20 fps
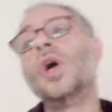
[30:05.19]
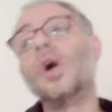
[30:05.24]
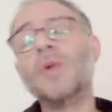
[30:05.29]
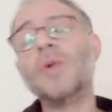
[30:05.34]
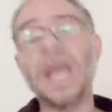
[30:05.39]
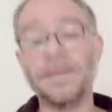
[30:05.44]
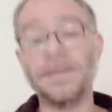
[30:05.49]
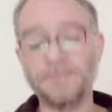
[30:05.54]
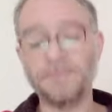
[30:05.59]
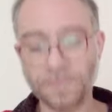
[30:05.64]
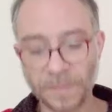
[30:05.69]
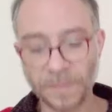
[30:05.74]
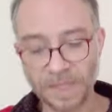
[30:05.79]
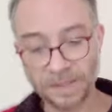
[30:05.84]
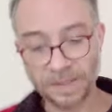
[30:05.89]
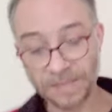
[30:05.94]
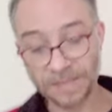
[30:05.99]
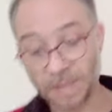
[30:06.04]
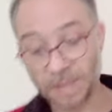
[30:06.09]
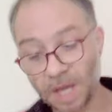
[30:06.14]
Okay,
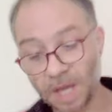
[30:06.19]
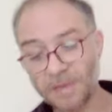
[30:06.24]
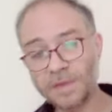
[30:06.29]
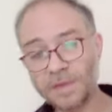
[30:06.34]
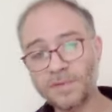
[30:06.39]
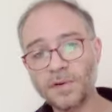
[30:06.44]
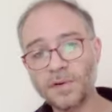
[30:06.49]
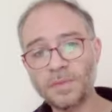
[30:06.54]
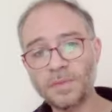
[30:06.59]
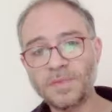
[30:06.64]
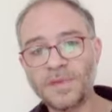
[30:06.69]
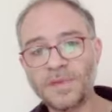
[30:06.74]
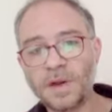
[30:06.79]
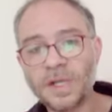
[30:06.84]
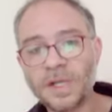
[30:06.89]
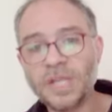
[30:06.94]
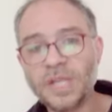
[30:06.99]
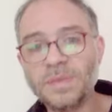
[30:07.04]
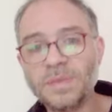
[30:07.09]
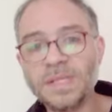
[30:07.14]
here's another form of
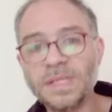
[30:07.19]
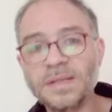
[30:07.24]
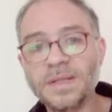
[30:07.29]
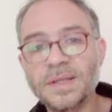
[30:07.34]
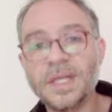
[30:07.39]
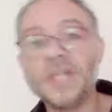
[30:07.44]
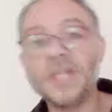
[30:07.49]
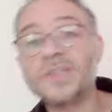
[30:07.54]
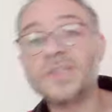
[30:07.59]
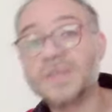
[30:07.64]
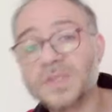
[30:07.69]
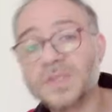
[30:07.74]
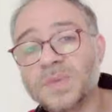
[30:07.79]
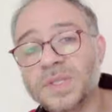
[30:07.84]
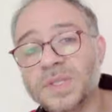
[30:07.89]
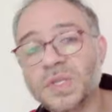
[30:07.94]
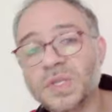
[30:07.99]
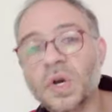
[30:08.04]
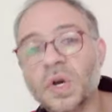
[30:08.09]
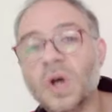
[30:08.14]
argument. So this
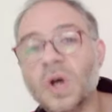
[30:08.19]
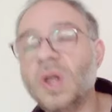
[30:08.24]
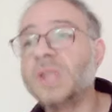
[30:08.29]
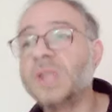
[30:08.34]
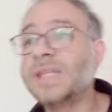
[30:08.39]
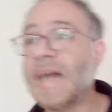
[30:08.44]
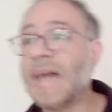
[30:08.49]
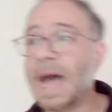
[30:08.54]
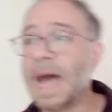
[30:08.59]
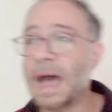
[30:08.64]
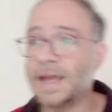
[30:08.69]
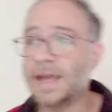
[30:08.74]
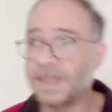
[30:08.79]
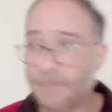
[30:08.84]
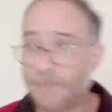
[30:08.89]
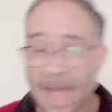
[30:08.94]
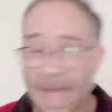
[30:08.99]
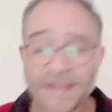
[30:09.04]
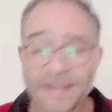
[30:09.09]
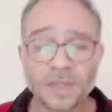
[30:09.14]
one's called
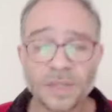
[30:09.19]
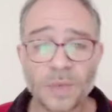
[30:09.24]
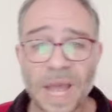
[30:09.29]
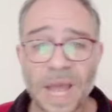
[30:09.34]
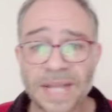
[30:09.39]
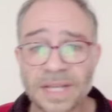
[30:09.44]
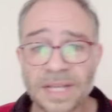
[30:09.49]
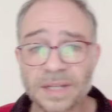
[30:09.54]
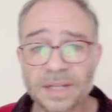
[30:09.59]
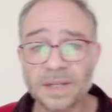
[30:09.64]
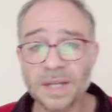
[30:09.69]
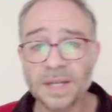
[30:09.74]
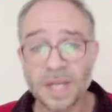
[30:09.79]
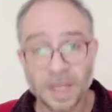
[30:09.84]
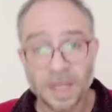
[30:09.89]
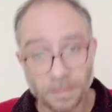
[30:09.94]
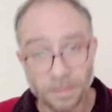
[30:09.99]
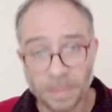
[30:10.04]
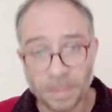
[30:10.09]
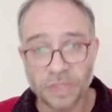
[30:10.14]
the bandwagon,
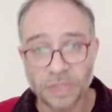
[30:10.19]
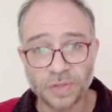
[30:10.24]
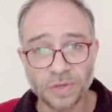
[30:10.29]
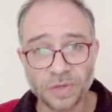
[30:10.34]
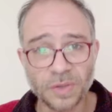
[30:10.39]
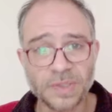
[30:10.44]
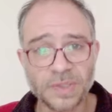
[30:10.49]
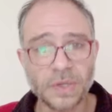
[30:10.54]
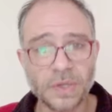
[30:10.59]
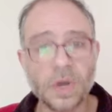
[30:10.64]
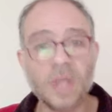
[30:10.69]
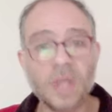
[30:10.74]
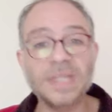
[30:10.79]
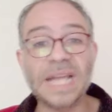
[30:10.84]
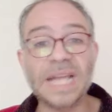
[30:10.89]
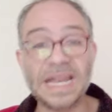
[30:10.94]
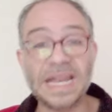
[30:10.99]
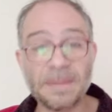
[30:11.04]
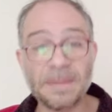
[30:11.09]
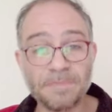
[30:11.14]
but you can also call
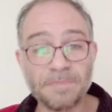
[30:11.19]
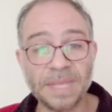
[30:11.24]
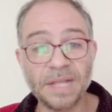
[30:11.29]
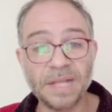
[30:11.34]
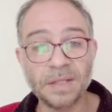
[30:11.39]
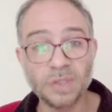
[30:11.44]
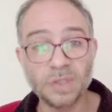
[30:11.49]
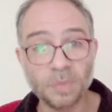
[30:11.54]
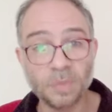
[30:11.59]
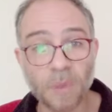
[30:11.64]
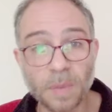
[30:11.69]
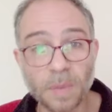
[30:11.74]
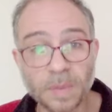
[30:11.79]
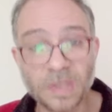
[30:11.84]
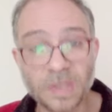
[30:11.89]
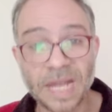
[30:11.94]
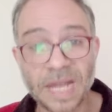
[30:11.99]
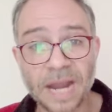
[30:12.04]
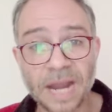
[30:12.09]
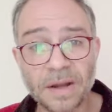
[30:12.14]
it an appeal to
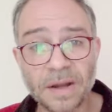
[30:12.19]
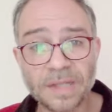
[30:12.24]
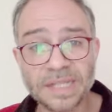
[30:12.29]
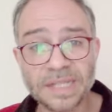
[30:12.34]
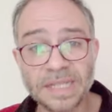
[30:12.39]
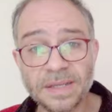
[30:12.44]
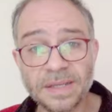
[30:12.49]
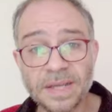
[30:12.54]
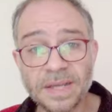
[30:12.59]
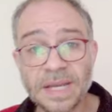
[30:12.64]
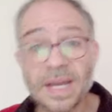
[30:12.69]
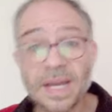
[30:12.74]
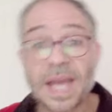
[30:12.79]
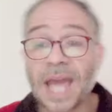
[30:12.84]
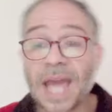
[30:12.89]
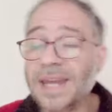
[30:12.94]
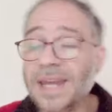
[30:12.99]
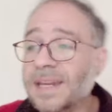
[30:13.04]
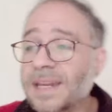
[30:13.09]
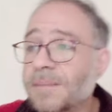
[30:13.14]
popularity.
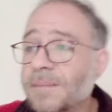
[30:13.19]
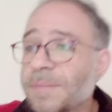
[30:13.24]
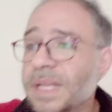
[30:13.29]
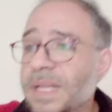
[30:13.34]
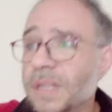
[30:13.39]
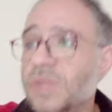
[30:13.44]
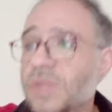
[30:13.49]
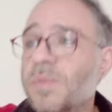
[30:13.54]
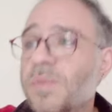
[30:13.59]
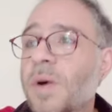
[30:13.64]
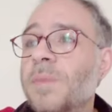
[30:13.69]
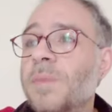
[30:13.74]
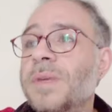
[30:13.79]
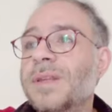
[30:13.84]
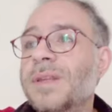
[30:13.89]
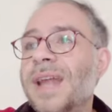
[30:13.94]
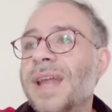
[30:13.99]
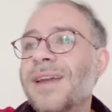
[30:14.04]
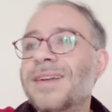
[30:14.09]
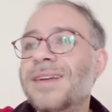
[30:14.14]
And an appeal to
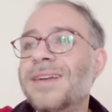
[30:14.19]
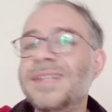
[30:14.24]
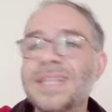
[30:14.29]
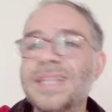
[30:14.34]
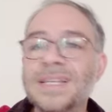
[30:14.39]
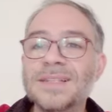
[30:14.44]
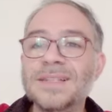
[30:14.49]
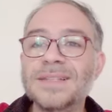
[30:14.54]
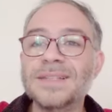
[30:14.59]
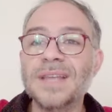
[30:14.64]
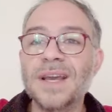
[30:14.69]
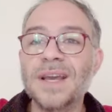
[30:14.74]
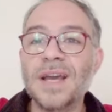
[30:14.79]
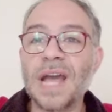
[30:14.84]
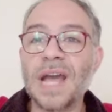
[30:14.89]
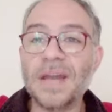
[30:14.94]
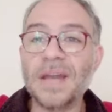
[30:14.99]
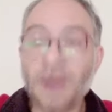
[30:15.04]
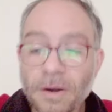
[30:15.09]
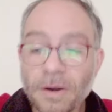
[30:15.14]
popularity is
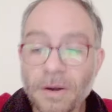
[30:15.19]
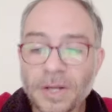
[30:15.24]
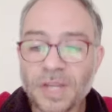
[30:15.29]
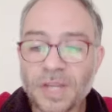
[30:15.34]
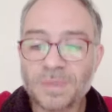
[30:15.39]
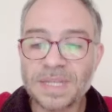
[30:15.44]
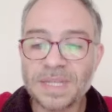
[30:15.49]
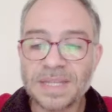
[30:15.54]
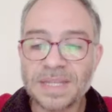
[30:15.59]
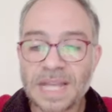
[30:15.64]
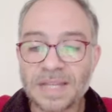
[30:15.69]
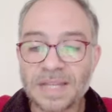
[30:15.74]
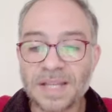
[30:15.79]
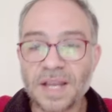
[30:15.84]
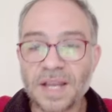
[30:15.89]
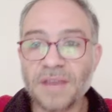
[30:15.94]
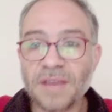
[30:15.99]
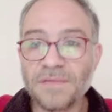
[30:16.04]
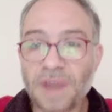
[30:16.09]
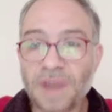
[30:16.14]
an argument
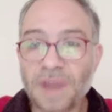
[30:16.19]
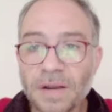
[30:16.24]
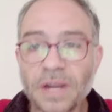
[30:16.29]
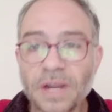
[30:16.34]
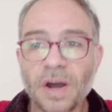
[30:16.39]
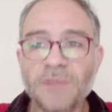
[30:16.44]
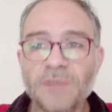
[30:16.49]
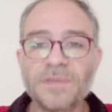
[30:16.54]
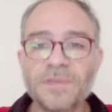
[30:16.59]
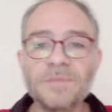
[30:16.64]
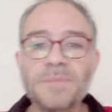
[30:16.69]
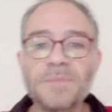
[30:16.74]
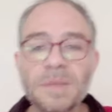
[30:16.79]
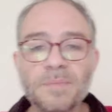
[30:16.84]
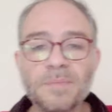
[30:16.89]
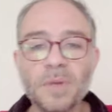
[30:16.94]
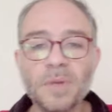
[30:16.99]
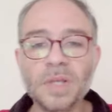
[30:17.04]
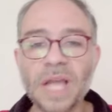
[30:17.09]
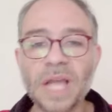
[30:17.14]
that very often
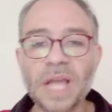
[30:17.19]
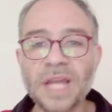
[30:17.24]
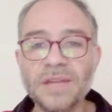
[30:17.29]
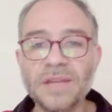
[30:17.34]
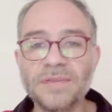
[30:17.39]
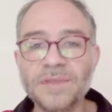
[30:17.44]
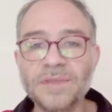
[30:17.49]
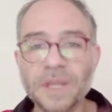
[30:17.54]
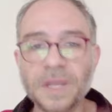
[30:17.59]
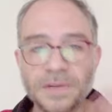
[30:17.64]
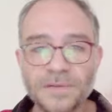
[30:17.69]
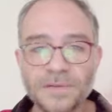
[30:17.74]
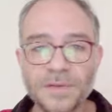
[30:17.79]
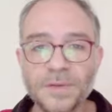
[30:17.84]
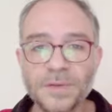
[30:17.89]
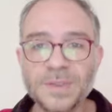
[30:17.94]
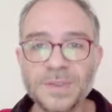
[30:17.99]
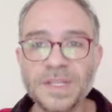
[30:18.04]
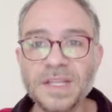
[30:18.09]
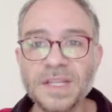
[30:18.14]
people kind of
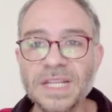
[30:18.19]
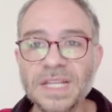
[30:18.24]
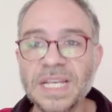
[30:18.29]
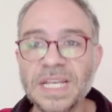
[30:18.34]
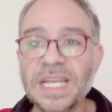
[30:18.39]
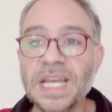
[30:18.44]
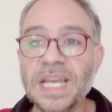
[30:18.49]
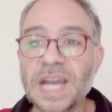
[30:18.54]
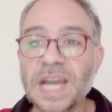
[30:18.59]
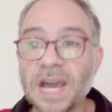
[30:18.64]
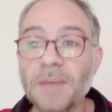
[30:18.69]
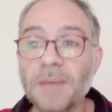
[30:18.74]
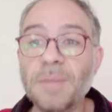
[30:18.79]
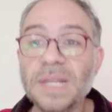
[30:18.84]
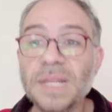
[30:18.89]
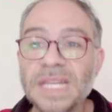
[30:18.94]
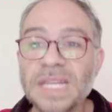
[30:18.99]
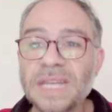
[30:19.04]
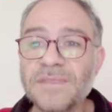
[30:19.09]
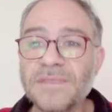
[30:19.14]
confusedly
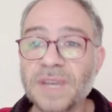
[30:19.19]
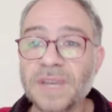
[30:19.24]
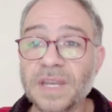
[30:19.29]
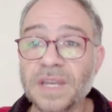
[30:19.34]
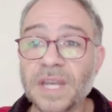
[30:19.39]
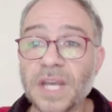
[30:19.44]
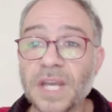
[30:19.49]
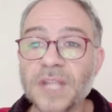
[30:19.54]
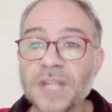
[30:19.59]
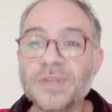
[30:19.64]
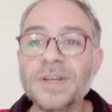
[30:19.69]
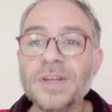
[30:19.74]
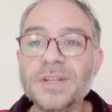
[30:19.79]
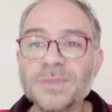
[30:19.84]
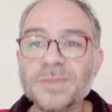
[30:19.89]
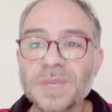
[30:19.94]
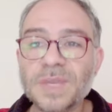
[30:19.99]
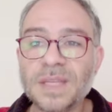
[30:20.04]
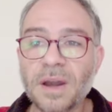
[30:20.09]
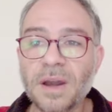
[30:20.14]
believe in. So
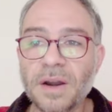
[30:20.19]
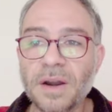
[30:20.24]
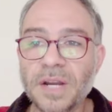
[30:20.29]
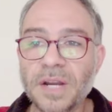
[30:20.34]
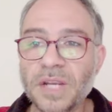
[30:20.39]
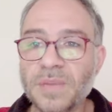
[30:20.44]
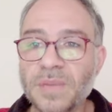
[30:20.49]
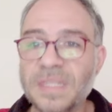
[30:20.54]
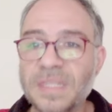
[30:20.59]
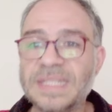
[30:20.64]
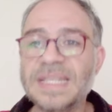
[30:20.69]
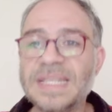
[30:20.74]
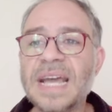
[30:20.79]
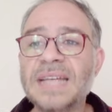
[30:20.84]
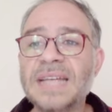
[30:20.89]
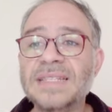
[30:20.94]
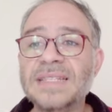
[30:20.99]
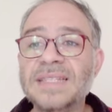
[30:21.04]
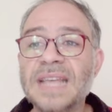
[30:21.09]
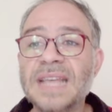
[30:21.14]
here's what the argument
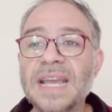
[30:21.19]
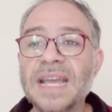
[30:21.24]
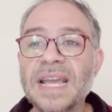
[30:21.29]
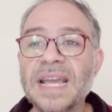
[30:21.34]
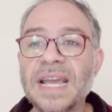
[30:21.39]
says.